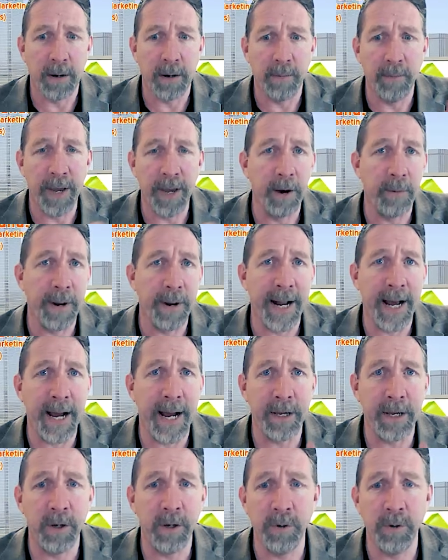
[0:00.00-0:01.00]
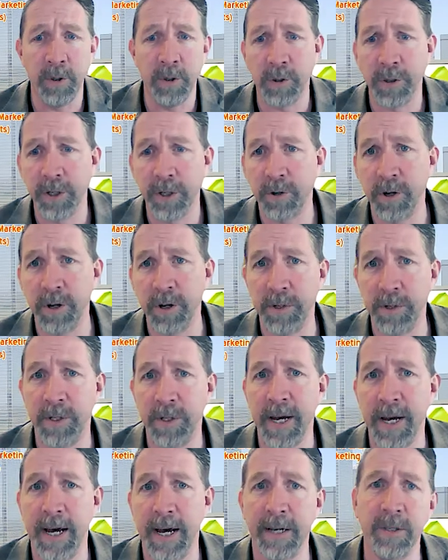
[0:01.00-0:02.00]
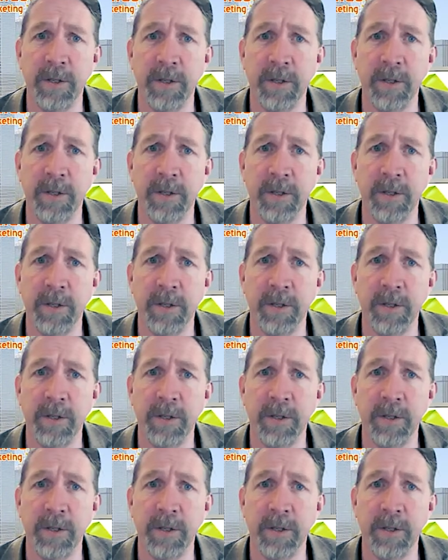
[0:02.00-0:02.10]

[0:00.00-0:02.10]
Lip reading: may or may not use your description tag.